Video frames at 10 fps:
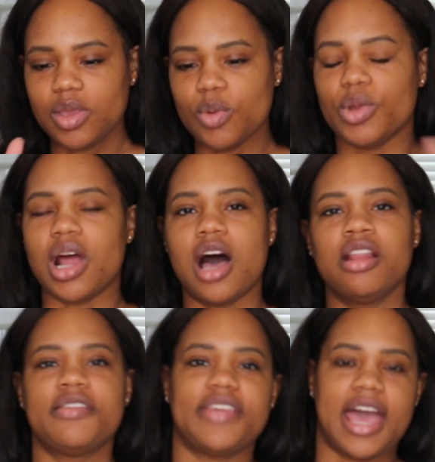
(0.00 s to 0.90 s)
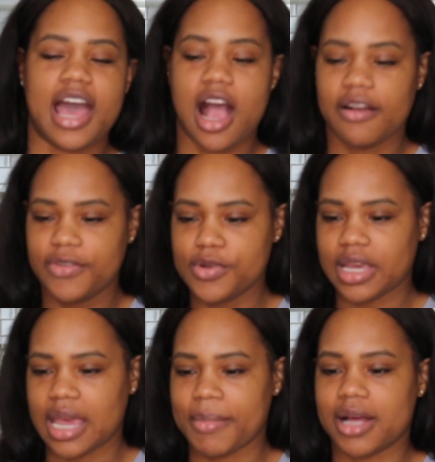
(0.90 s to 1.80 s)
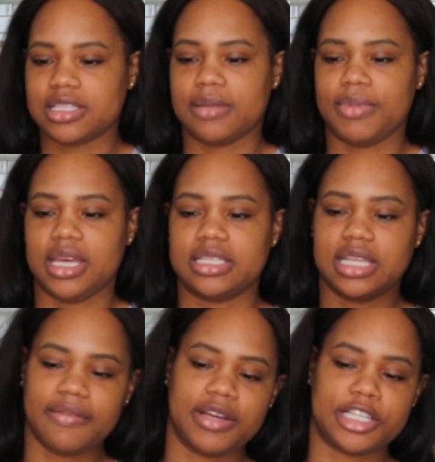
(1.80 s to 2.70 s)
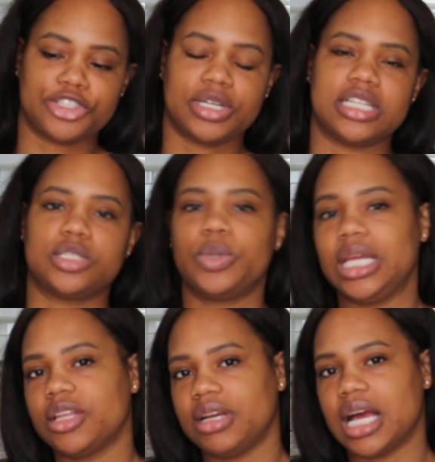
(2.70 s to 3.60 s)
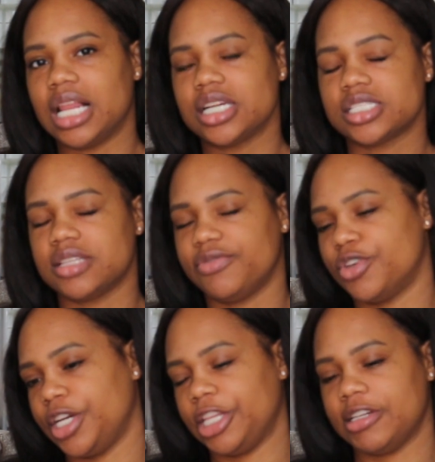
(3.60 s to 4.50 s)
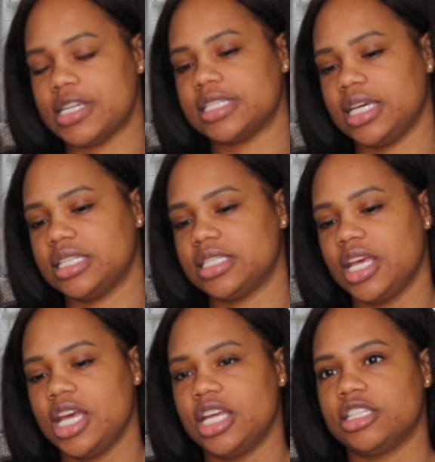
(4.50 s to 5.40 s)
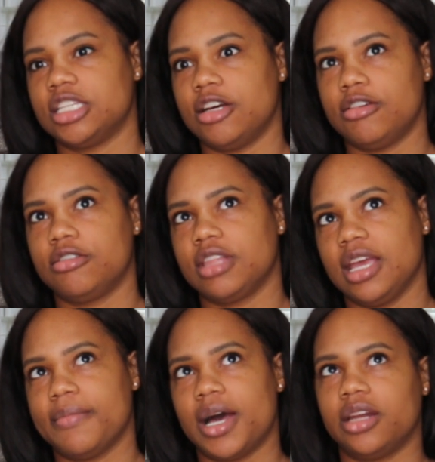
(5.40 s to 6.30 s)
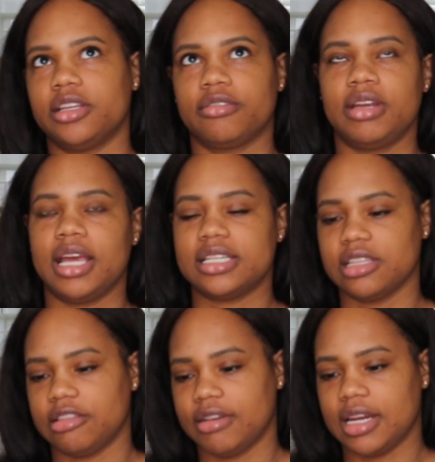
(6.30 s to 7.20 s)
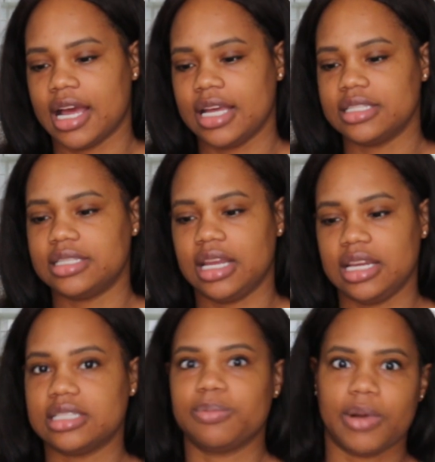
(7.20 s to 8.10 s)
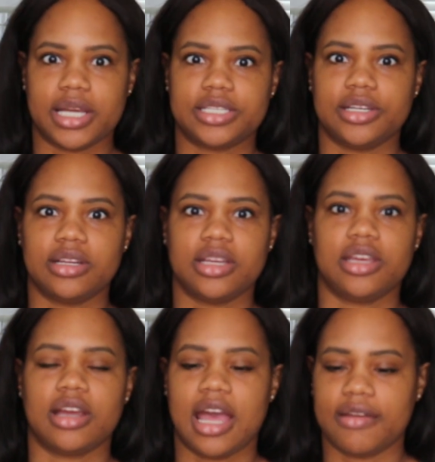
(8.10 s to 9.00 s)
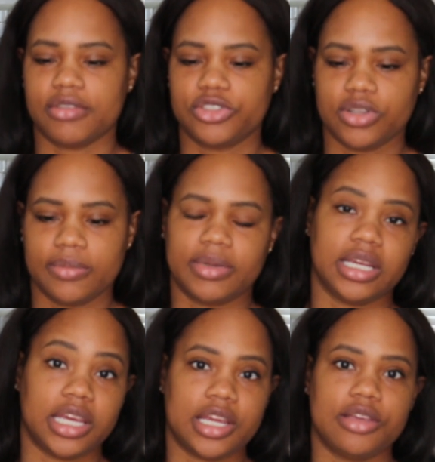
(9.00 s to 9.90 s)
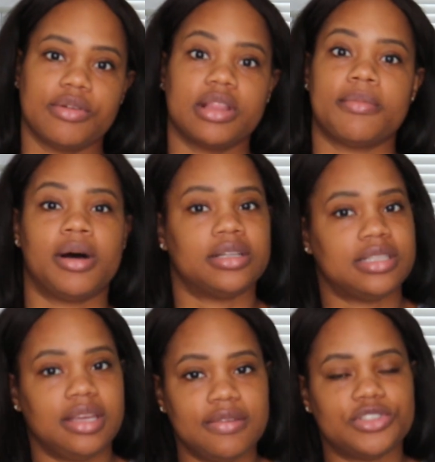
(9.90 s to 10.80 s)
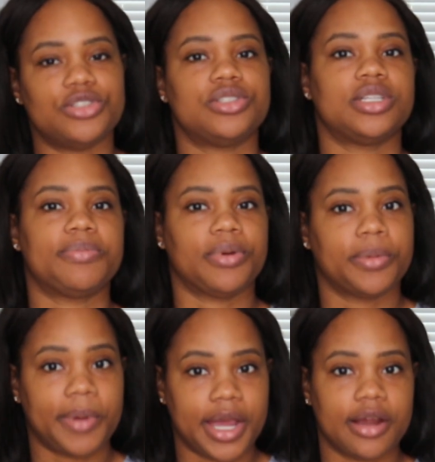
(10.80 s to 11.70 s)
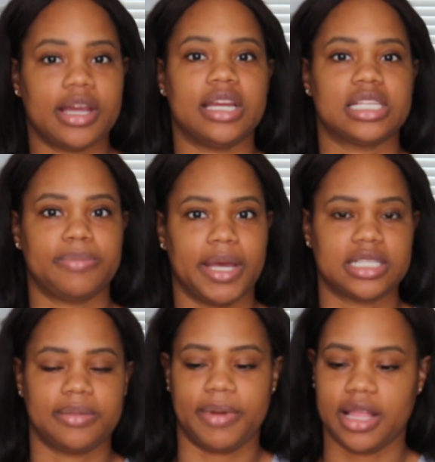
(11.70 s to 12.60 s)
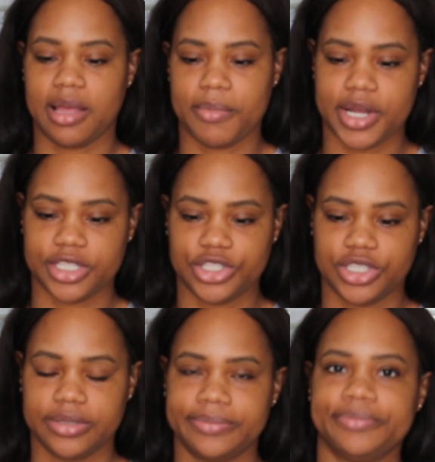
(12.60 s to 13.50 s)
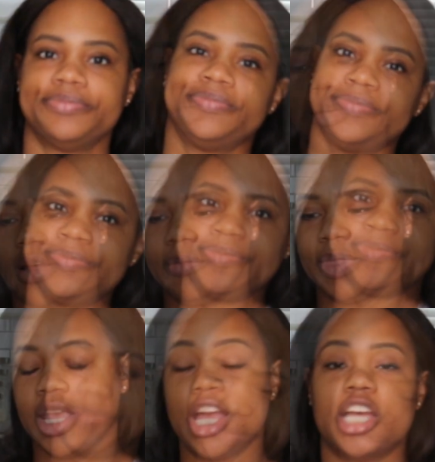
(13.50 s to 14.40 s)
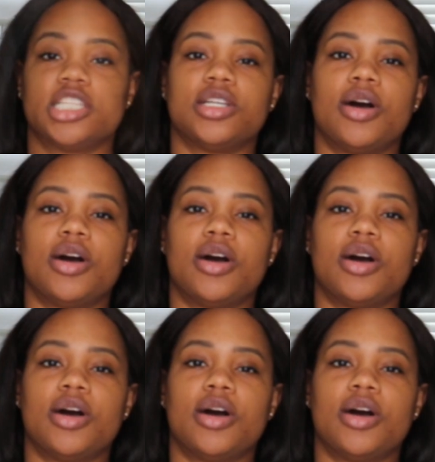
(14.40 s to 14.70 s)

with all of that, our food came out to be $723.43. So think about it, 3 days and 3 nights, that is pricier than your average trip. But again, you're in the Maldives, you should prepare and expect to pay that much. So